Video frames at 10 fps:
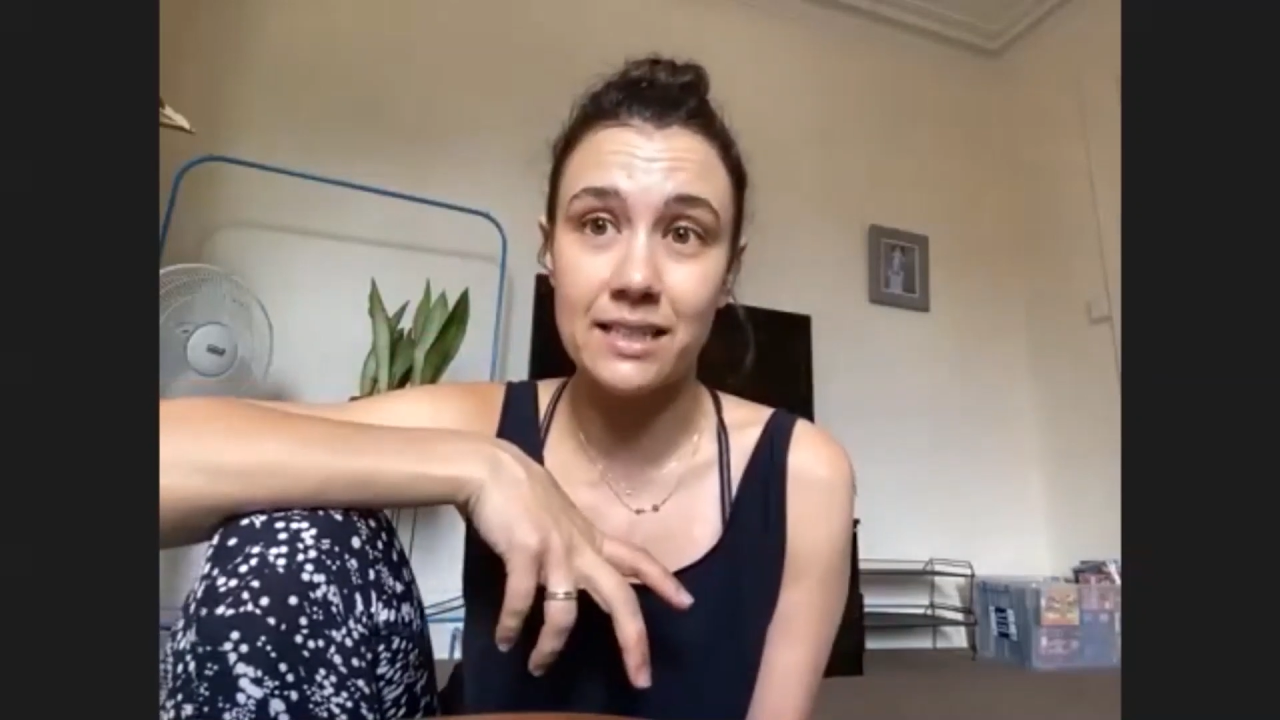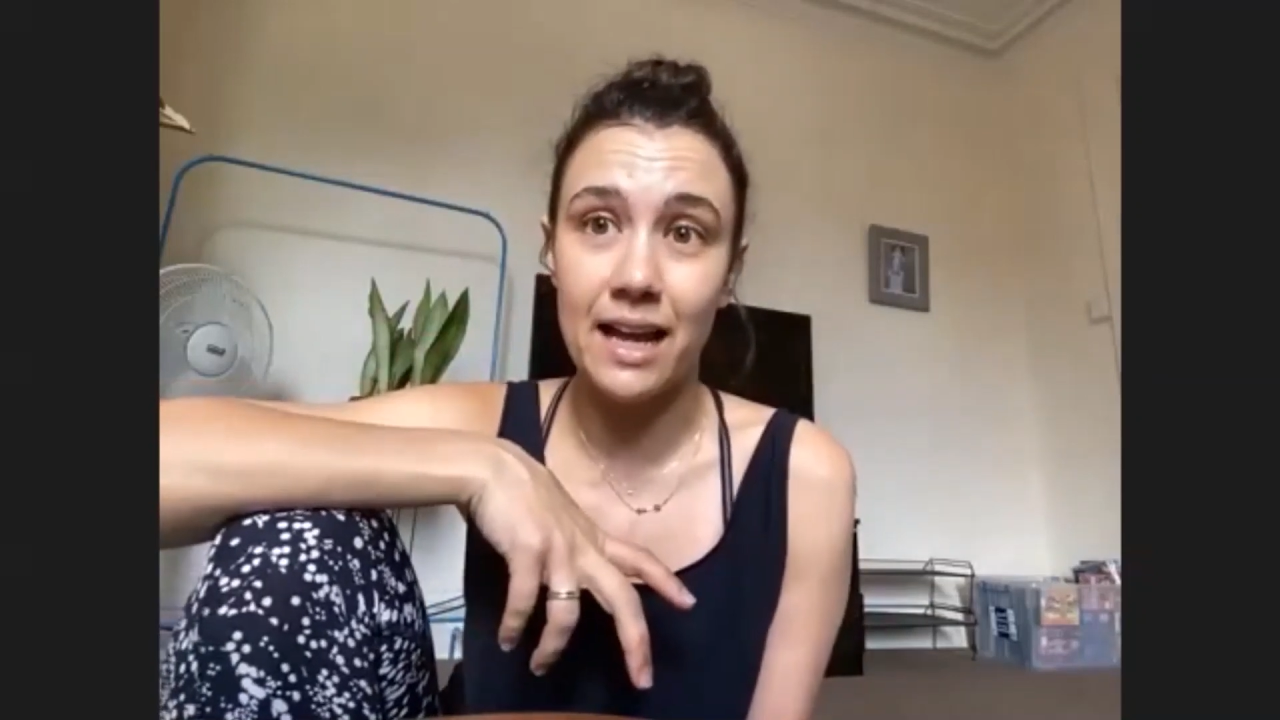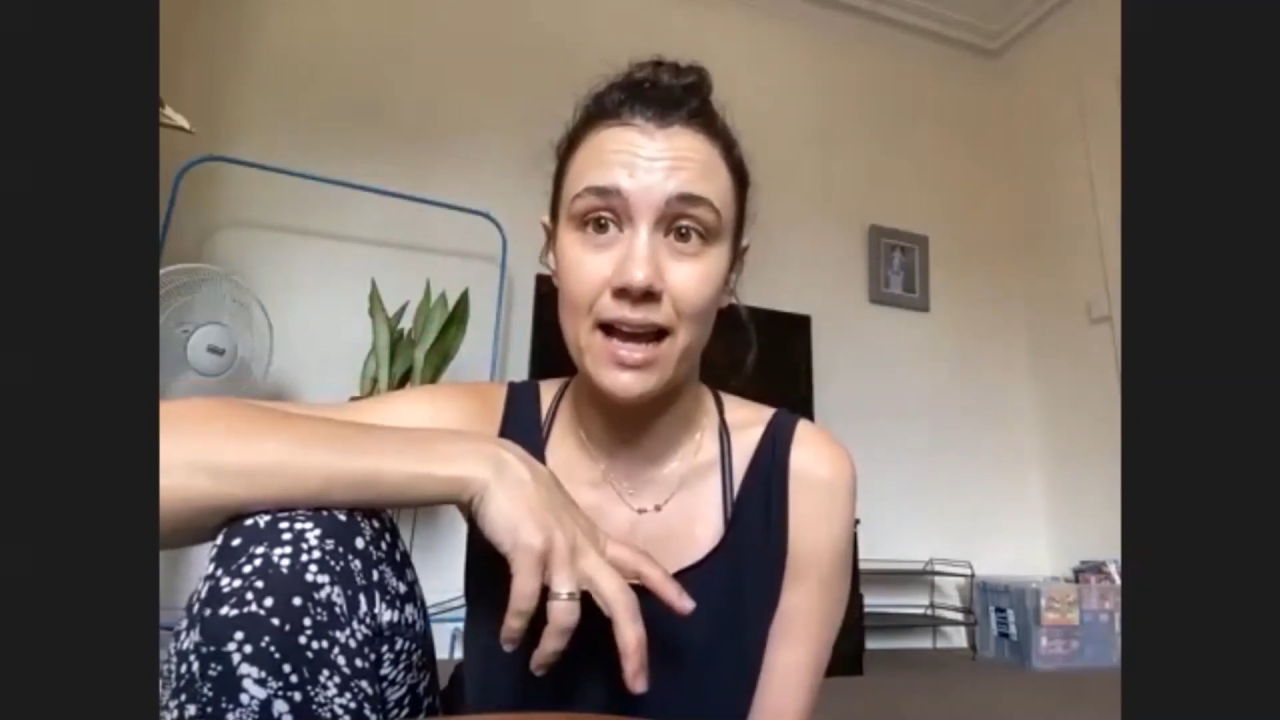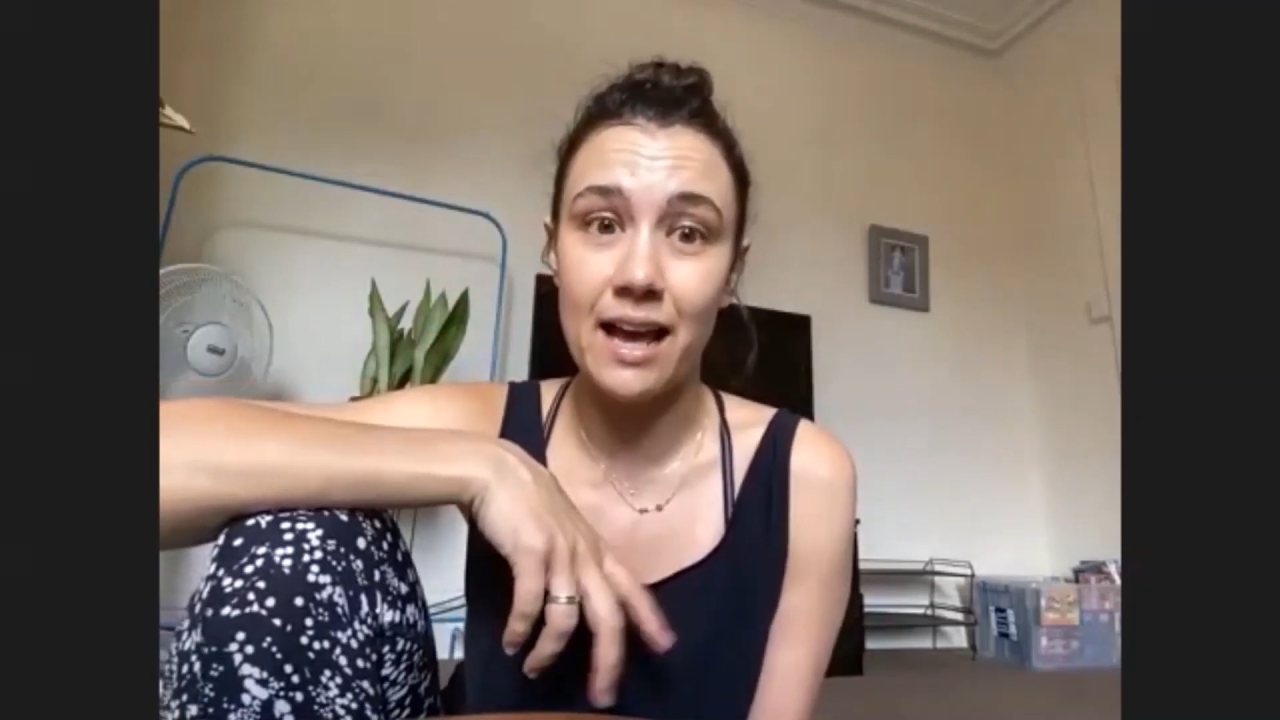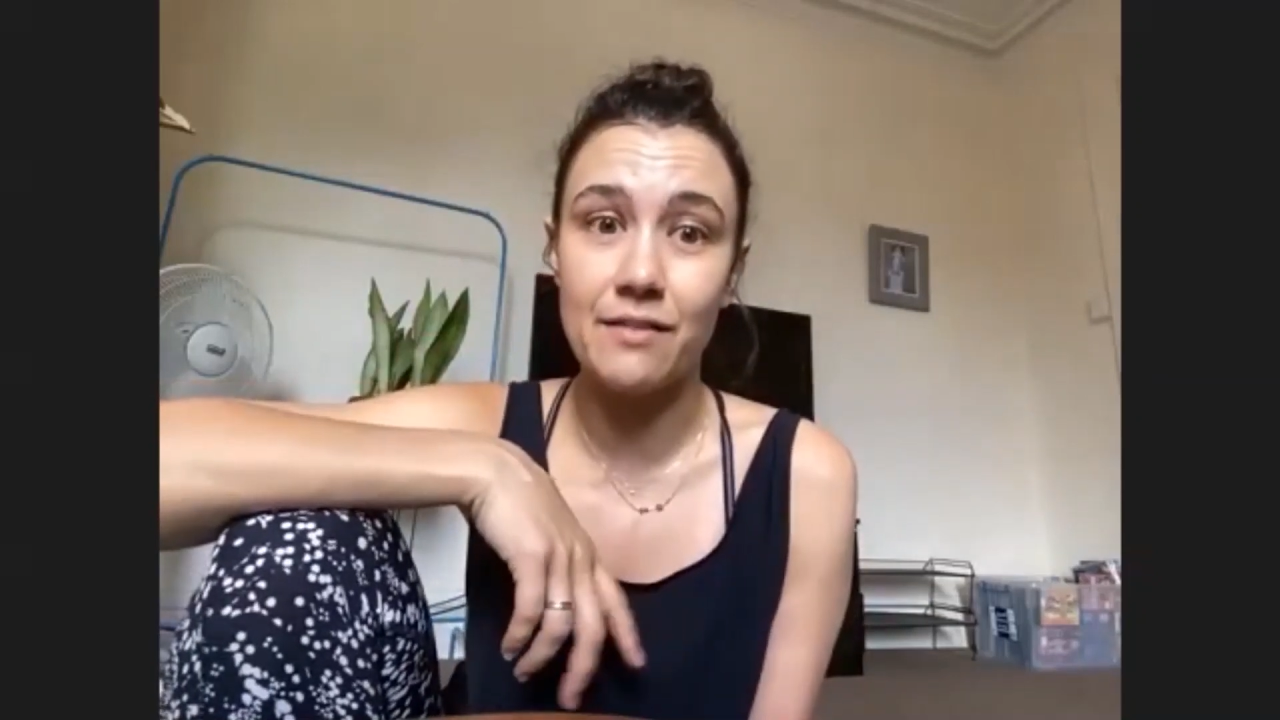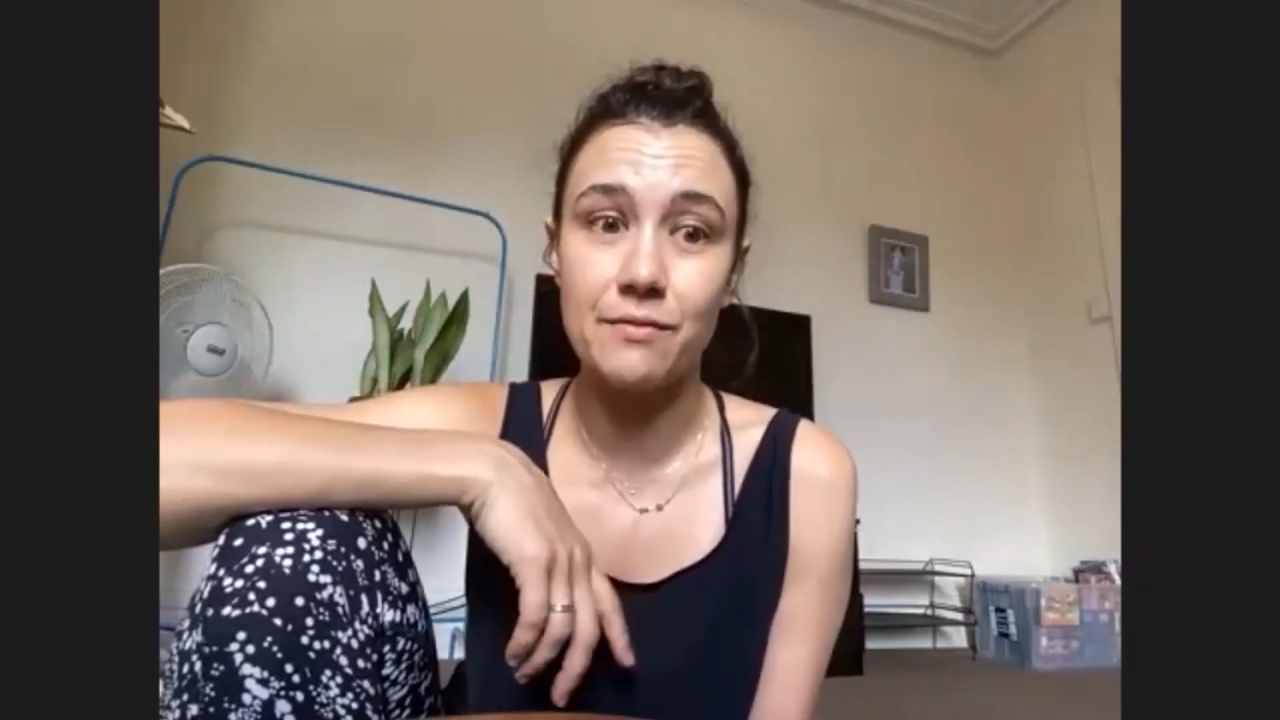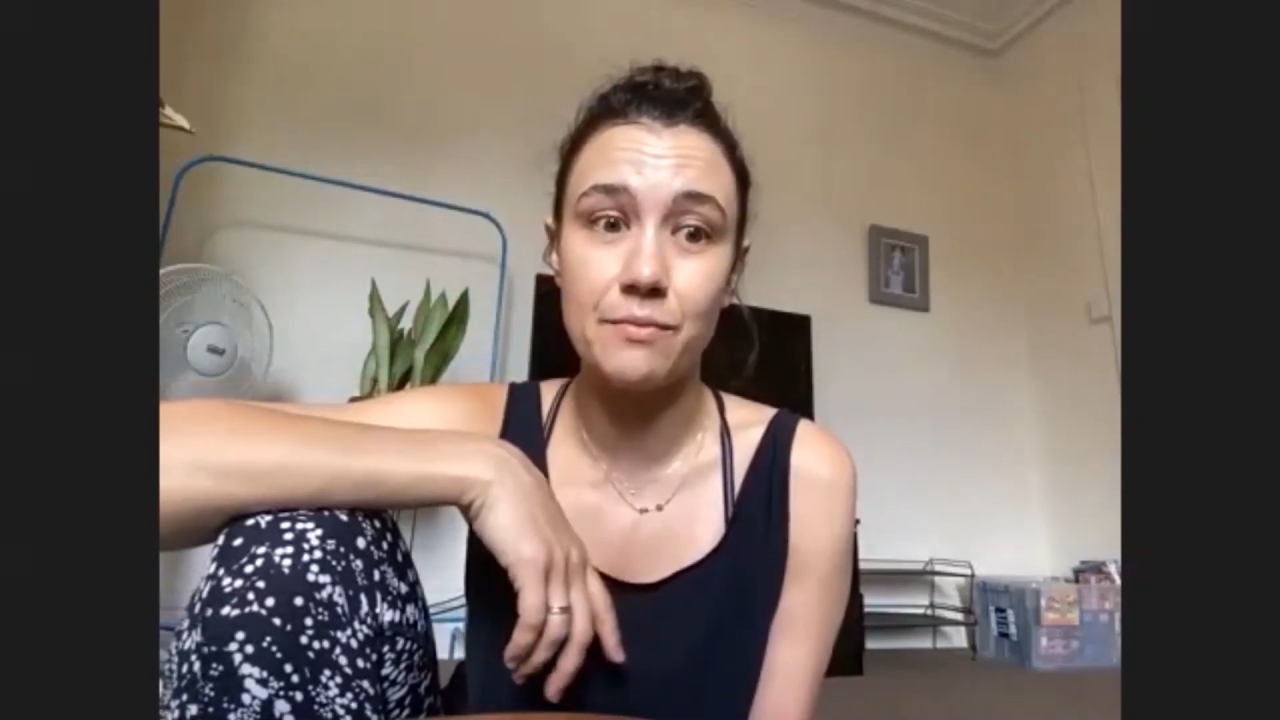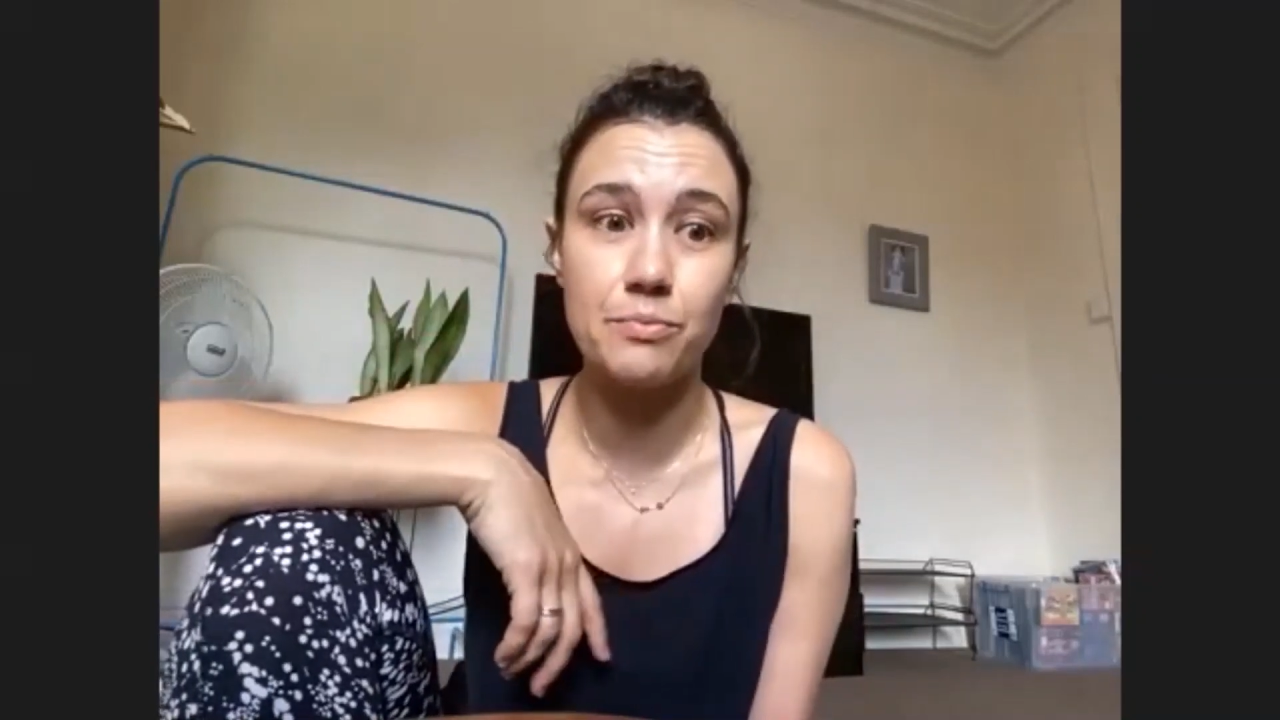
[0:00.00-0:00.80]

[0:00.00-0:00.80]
and I have